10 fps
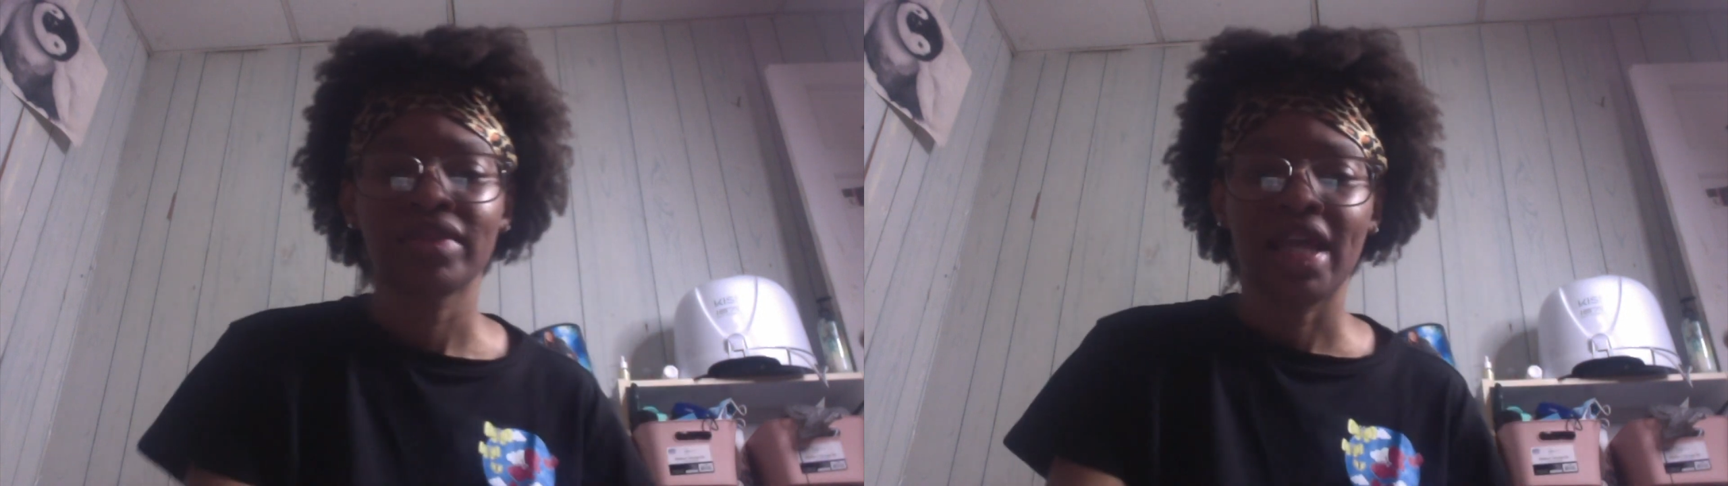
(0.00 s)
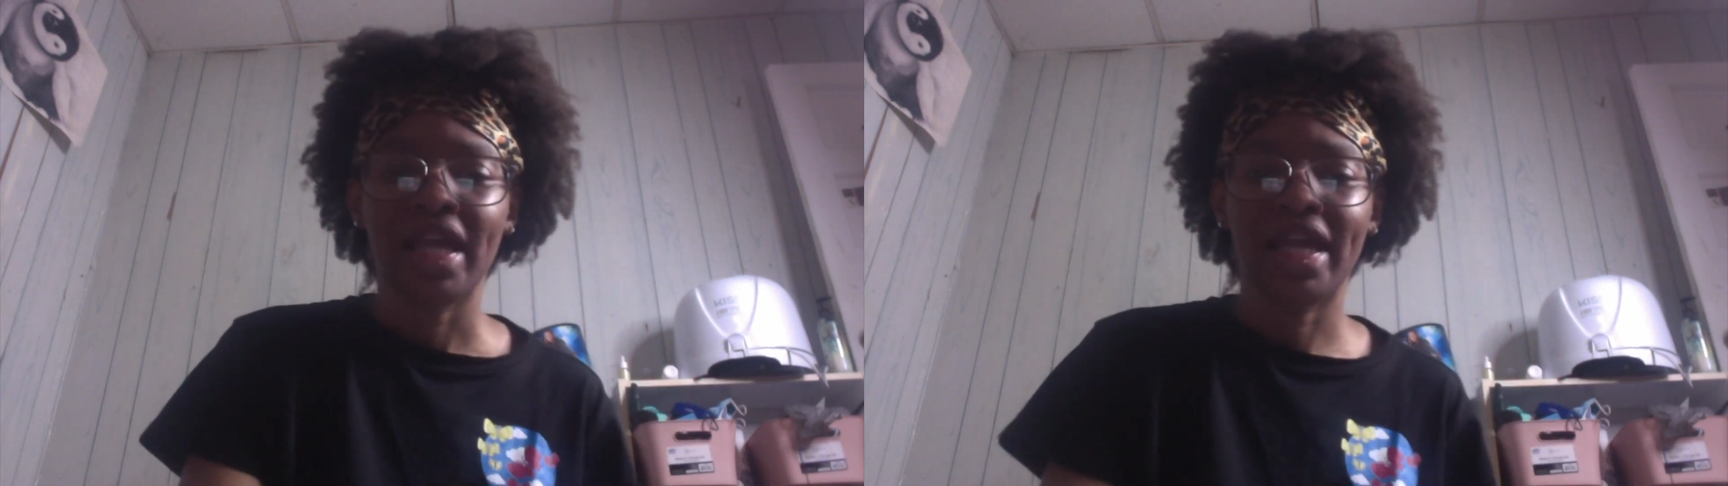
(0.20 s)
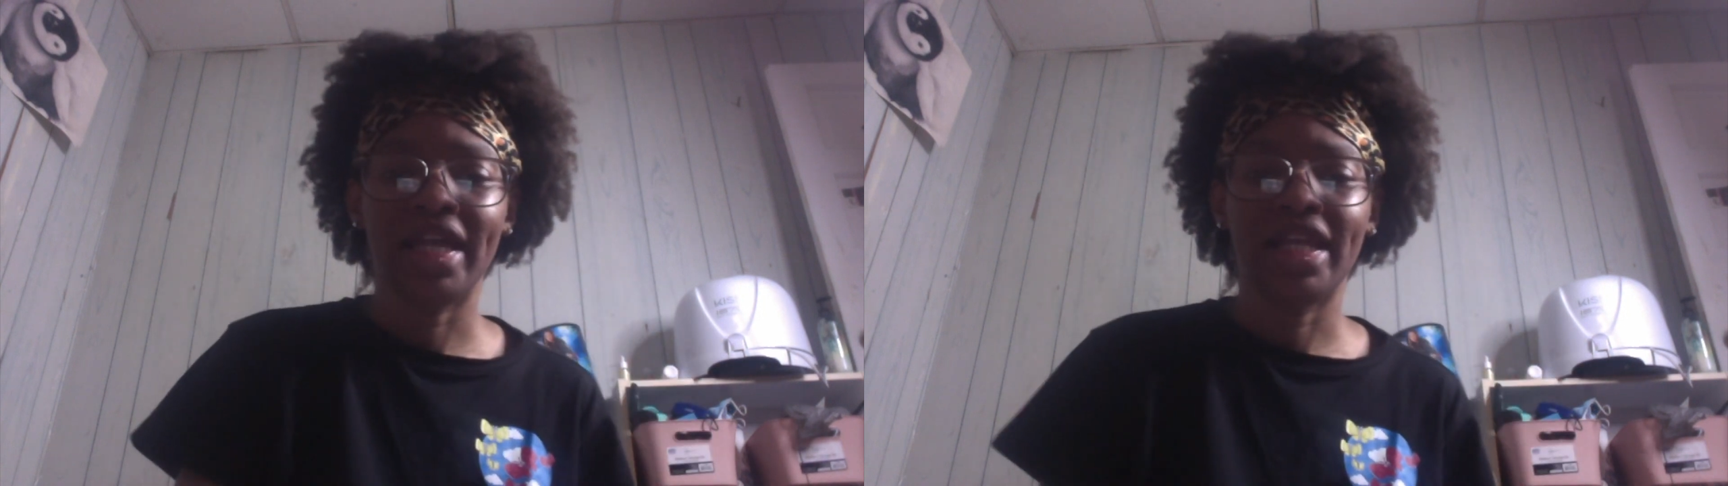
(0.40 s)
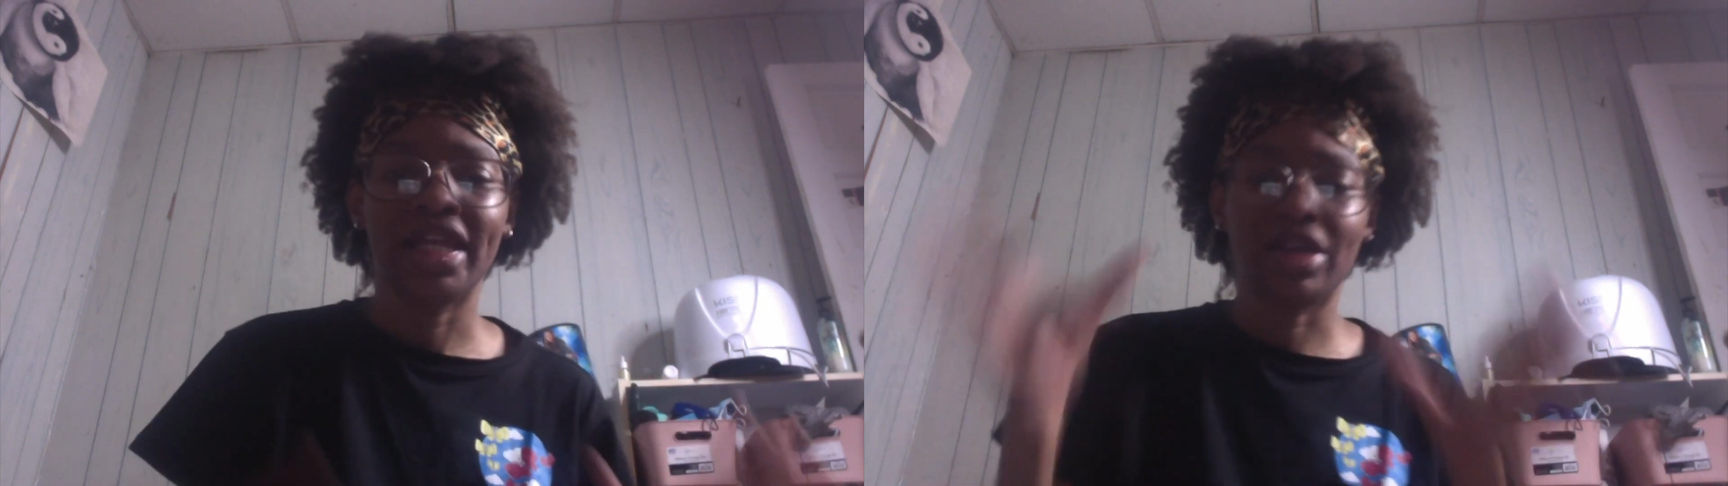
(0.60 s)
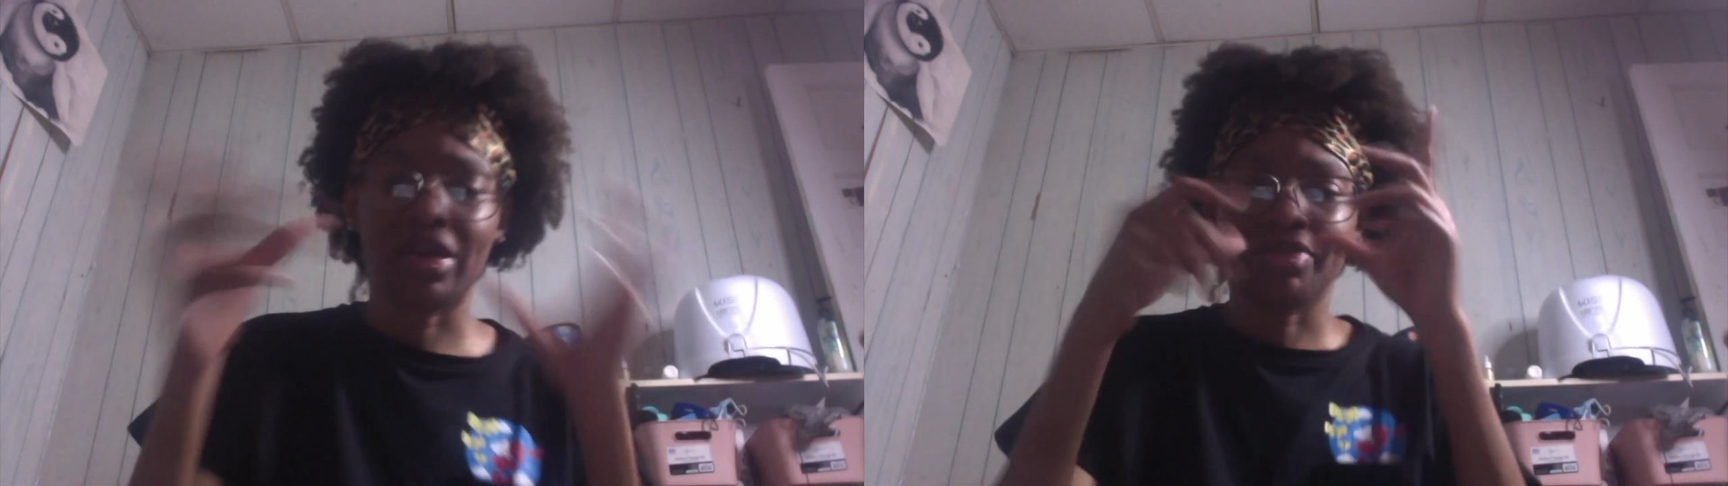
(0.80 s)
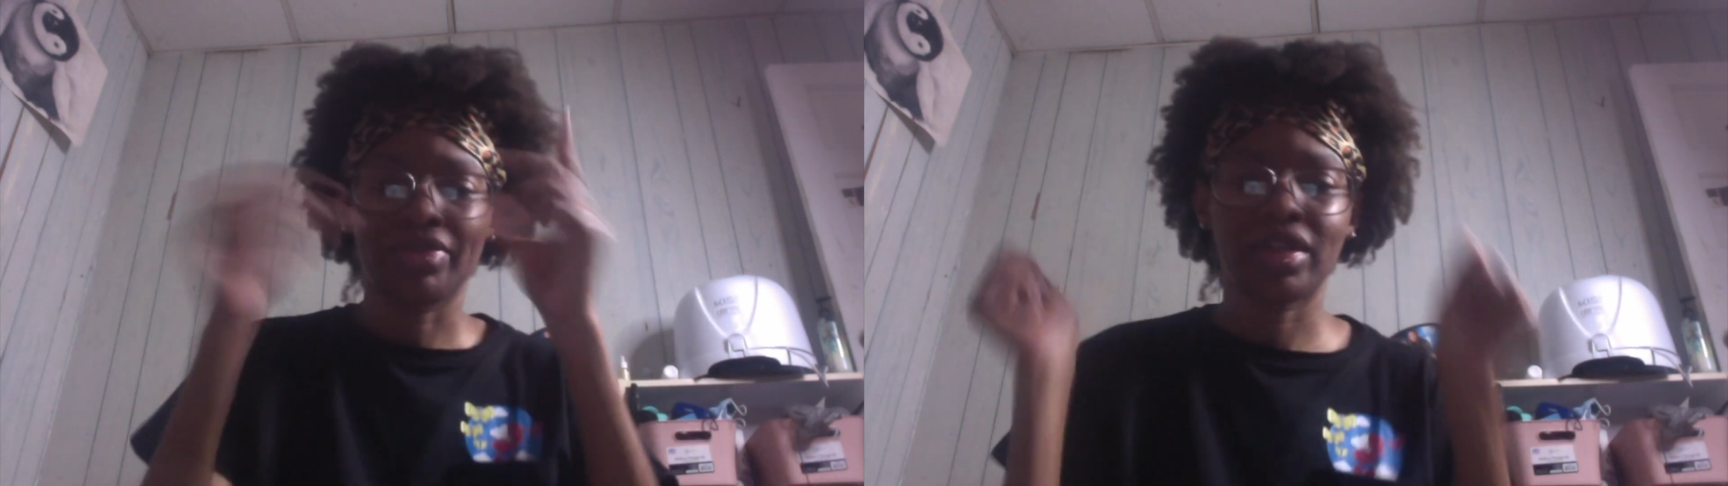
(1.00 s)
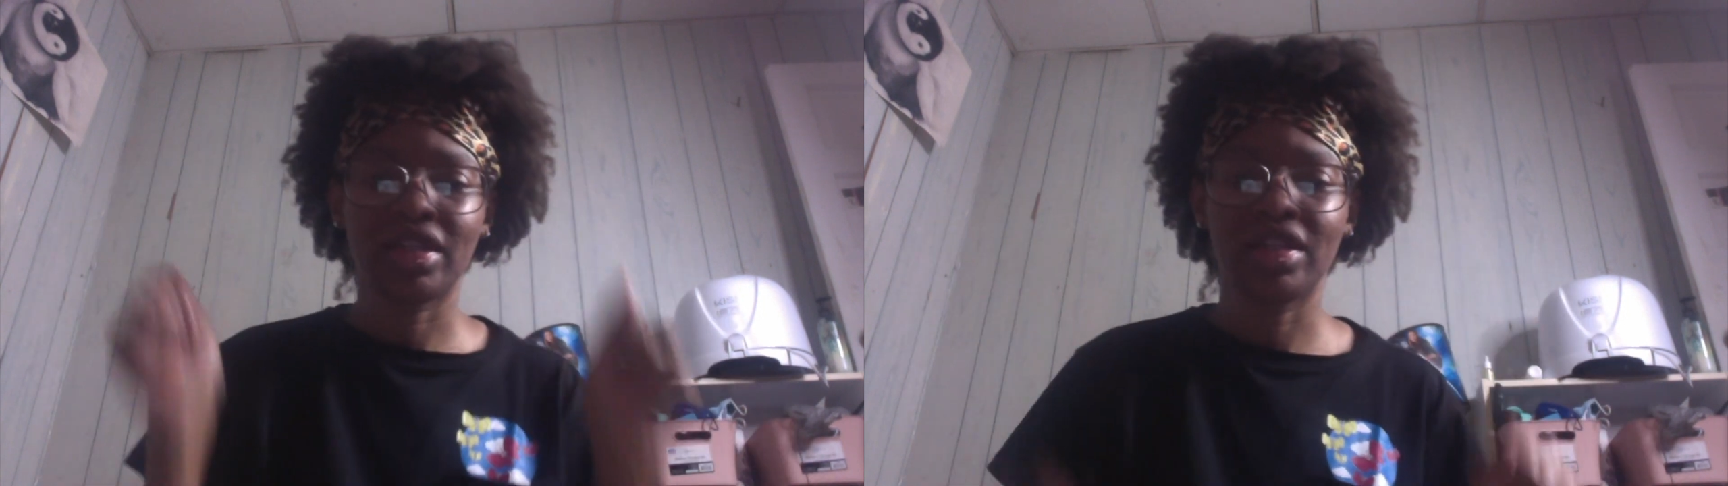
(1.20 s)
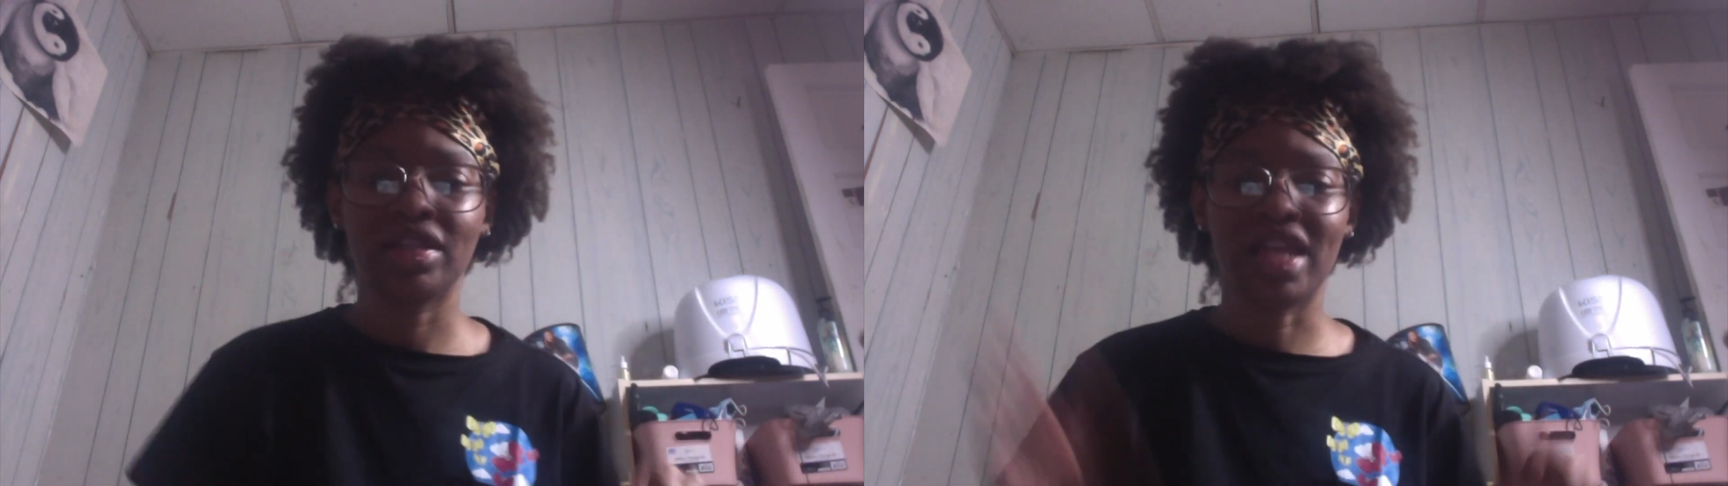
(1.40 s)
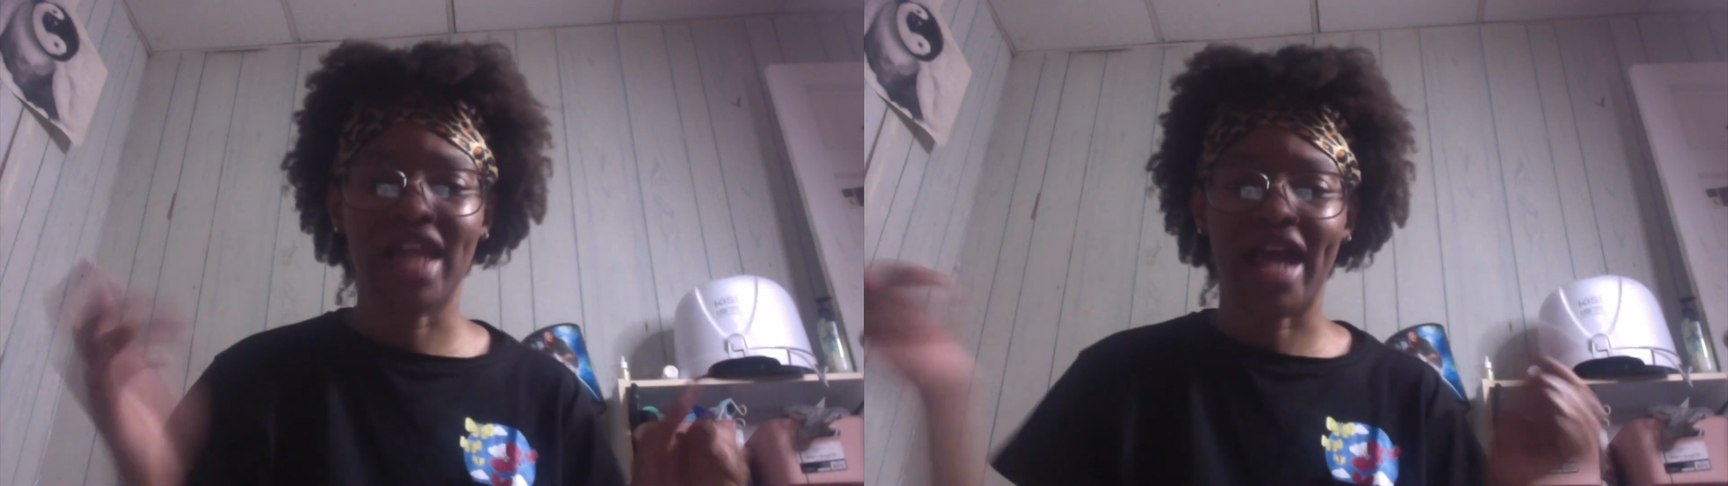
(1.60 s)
in the like,